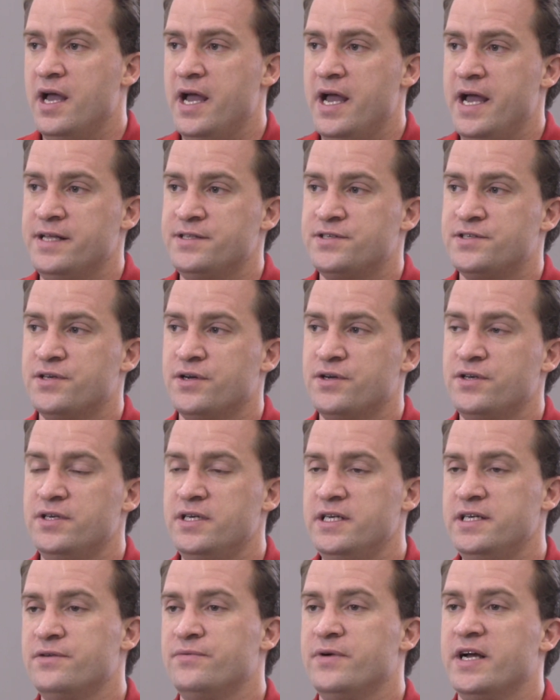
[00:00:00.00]
And so you
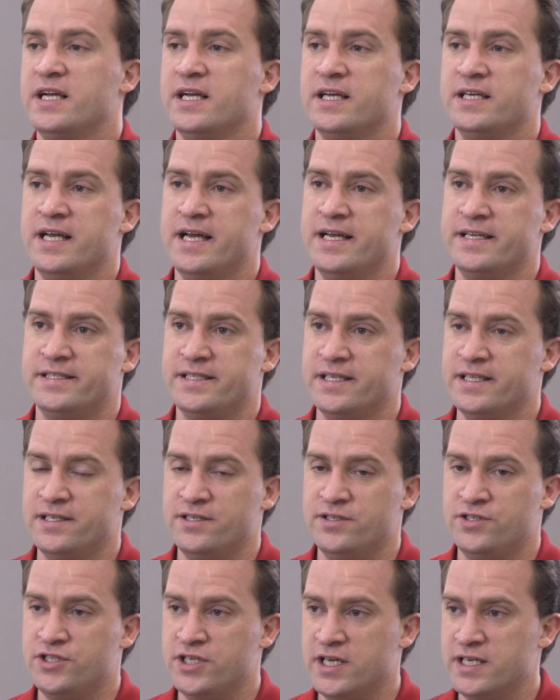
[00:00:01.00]
need to recognize
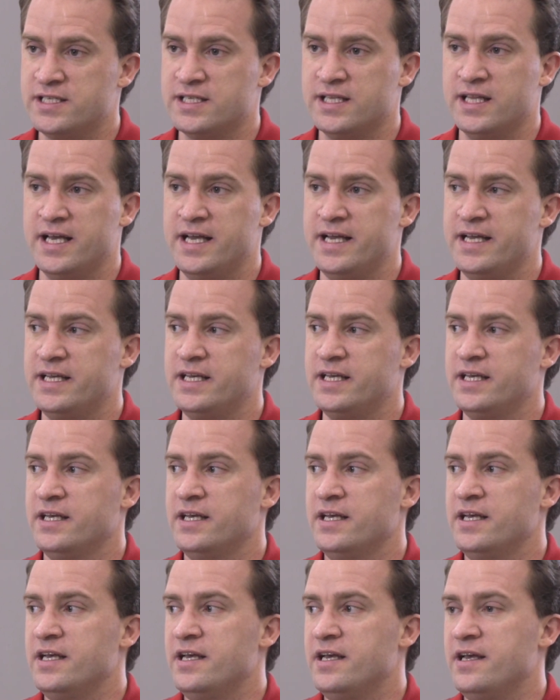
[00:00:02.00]
that just like
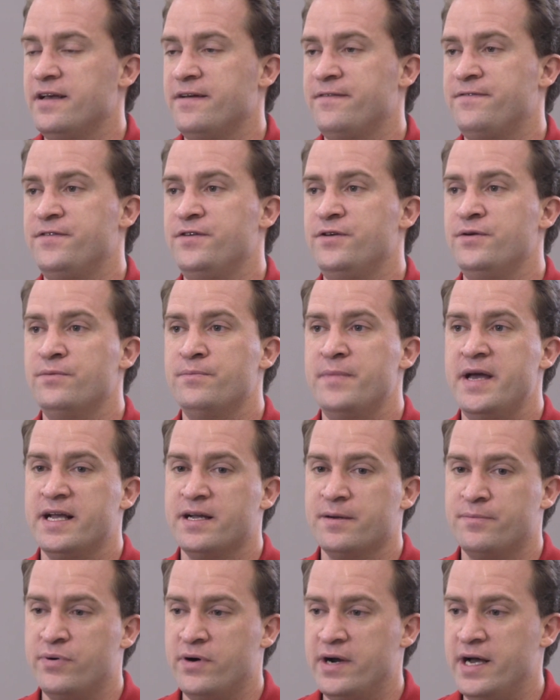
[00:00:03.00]
if you make
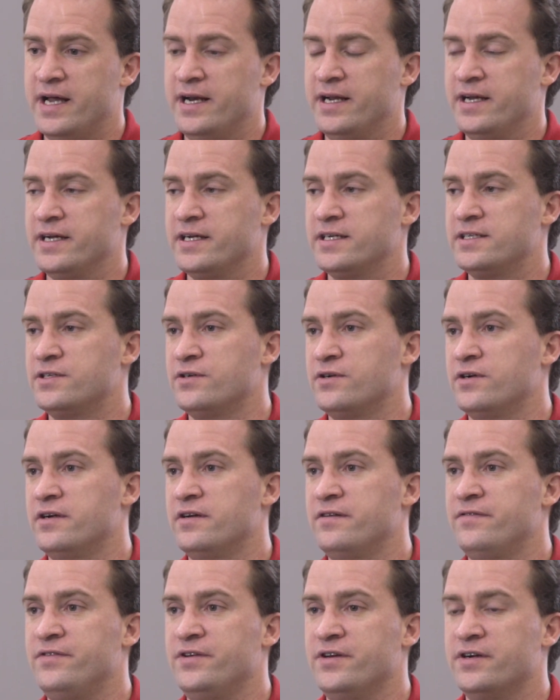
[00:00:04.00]
a product
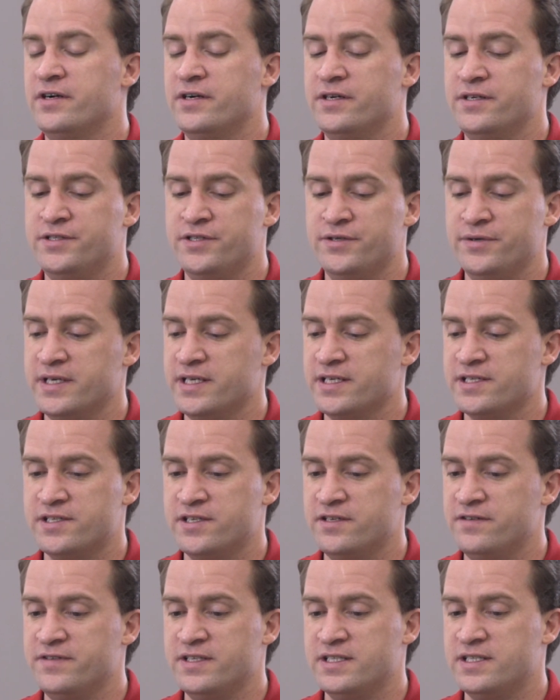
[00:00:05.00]
or if you're doing a
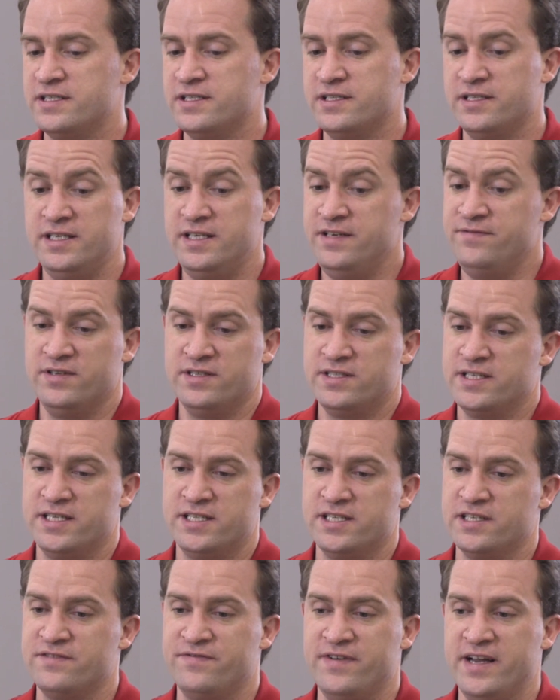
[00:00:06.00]
service, even
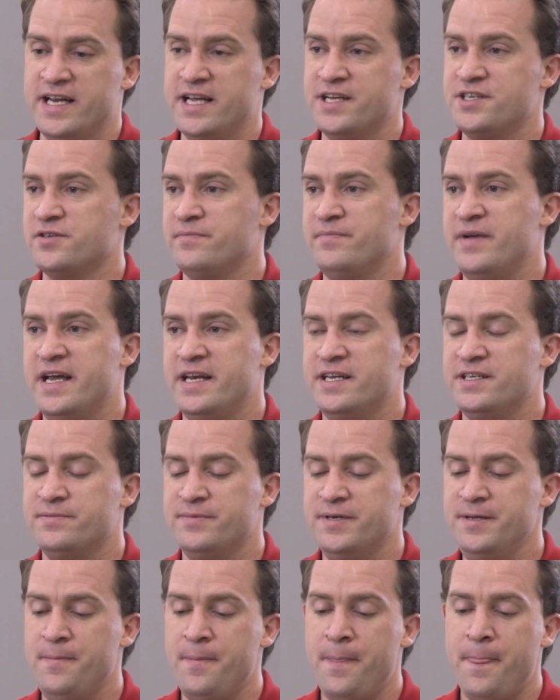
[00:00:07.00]
such as financial
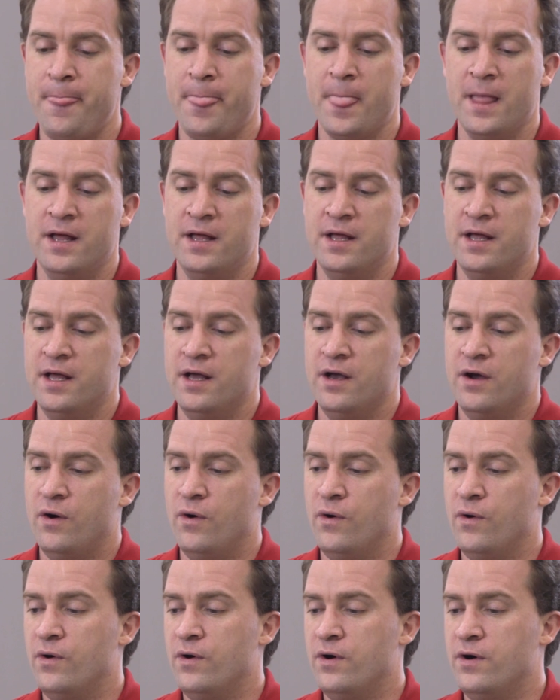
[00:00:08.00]
management
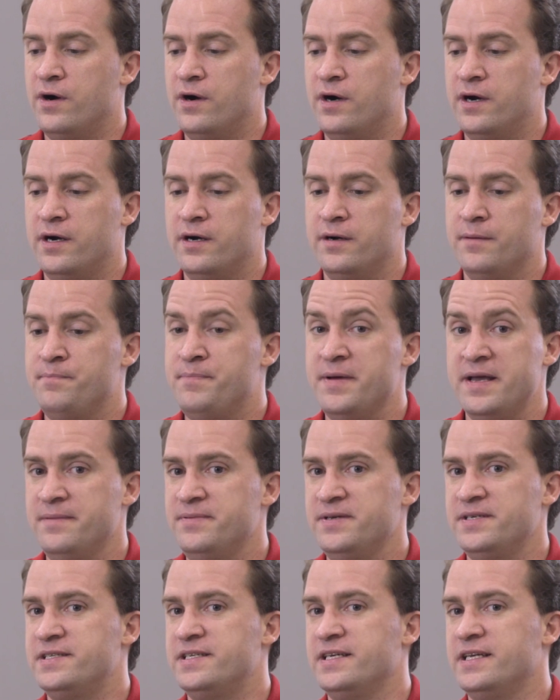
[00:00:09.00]
or
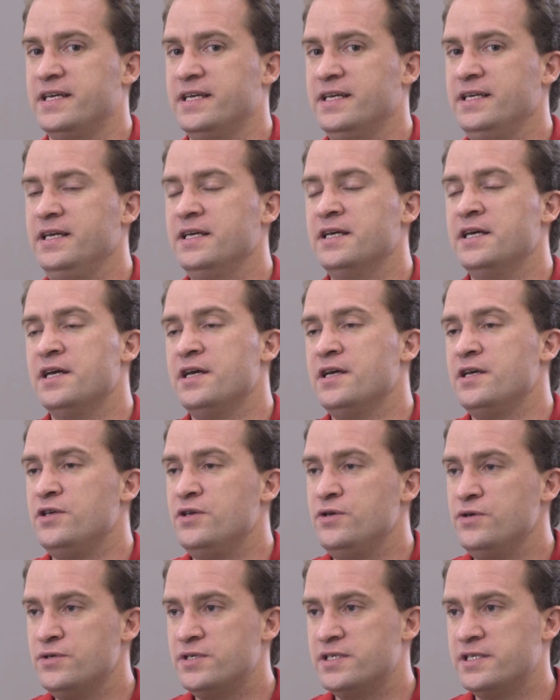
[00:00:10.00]
babysitting,
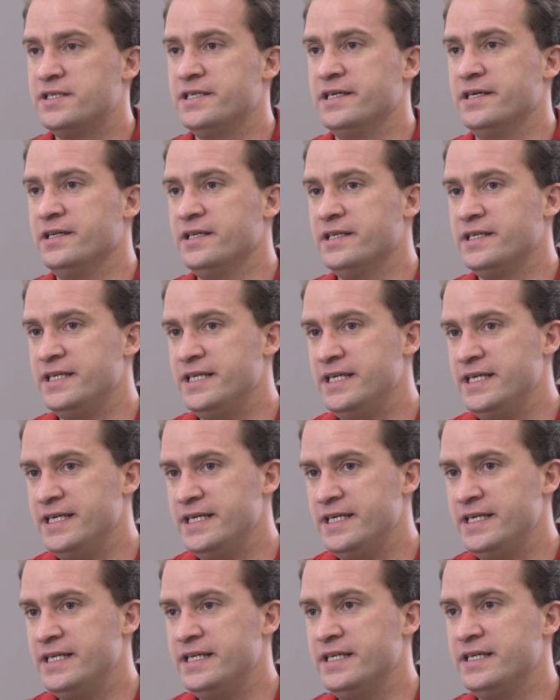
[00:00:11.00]
you still
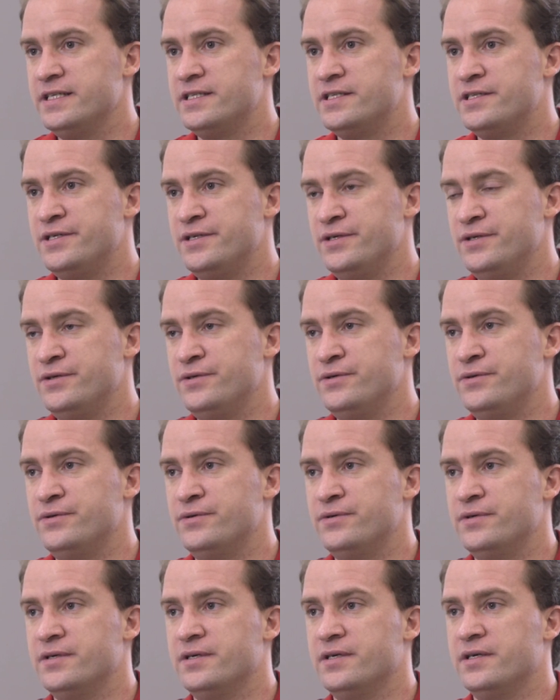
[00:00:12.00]
need
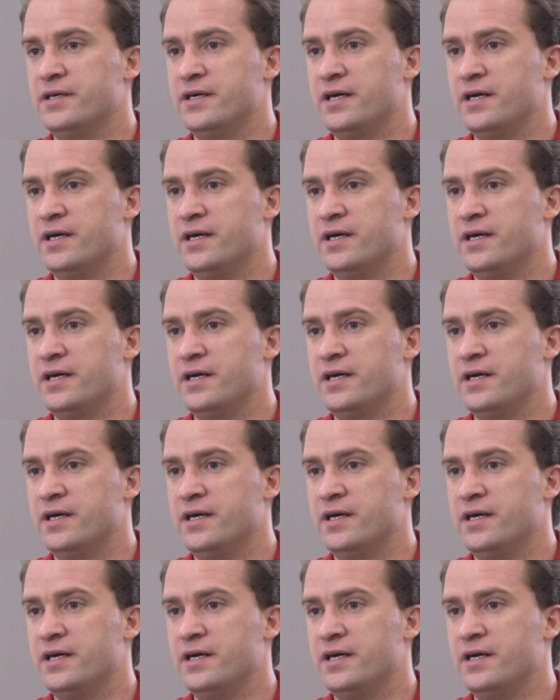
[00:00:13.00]
to